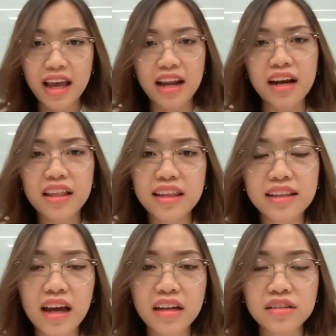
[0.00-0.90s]
And I think
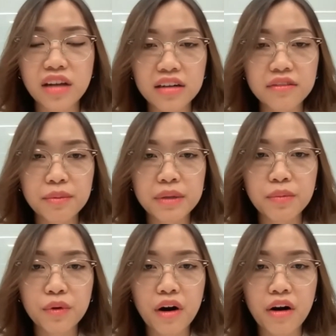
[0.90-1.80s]
that a lot of
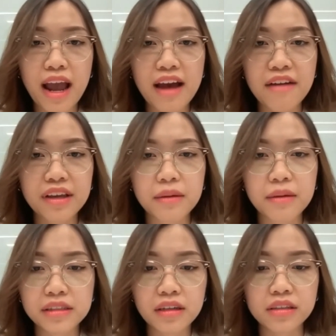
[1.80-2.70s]
people are having a
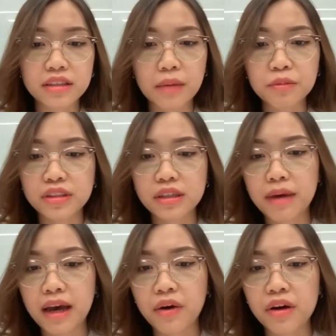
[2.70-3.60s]
misconceptions
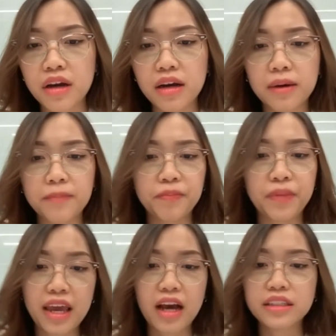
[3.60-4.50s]
about
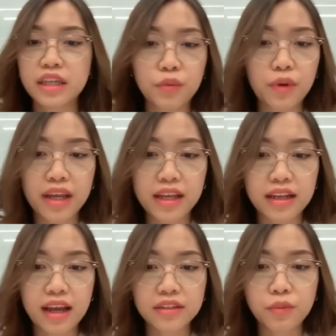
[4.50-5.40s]
AI generated
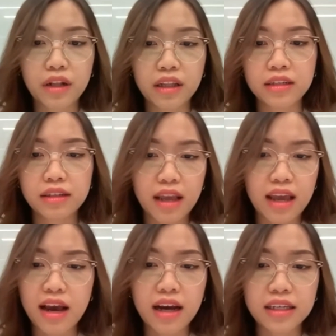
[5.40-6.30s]
as well as
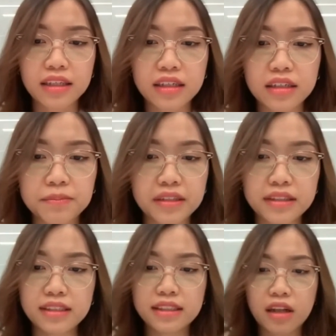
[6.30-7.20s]
AI
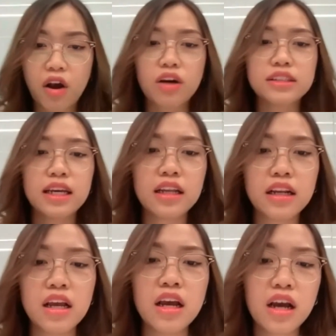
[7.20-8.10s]
assisted content.
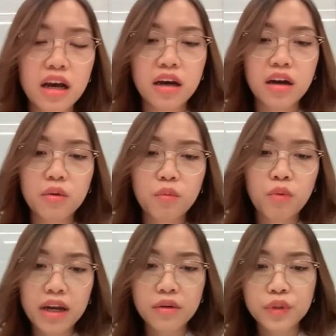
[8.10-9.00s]

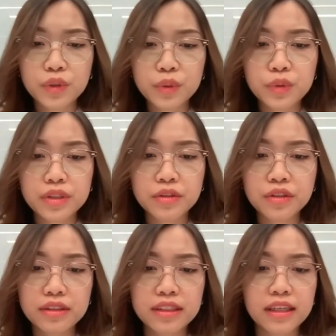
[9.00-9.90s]
Why don't you
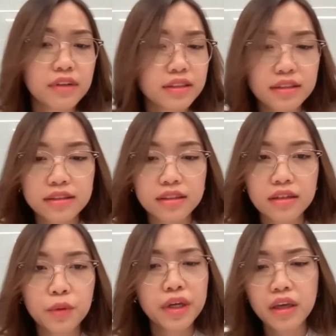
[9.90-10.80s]
just give us a
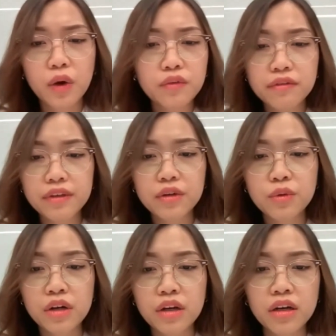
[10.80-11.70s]
quick
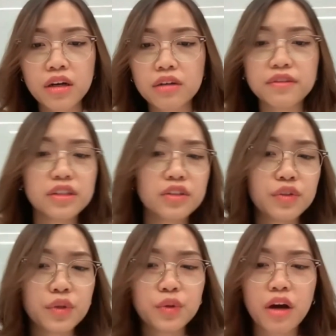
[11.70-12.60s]
overview of these
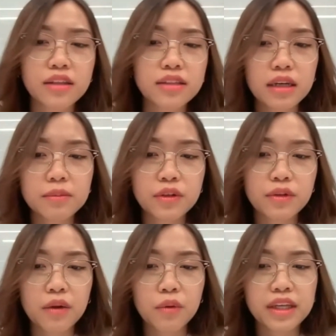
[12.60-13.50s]
two concepts so
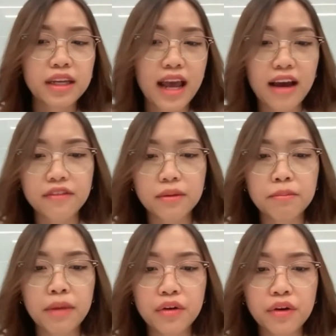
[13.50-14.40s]
that we can have a
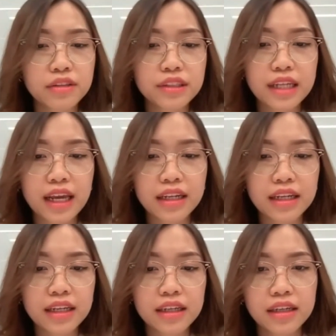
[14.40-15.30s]
better
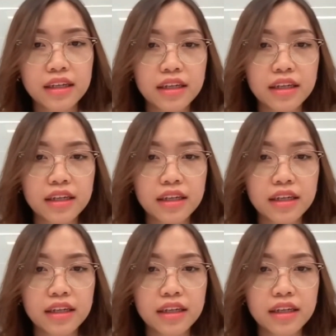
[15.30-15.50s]
understanding?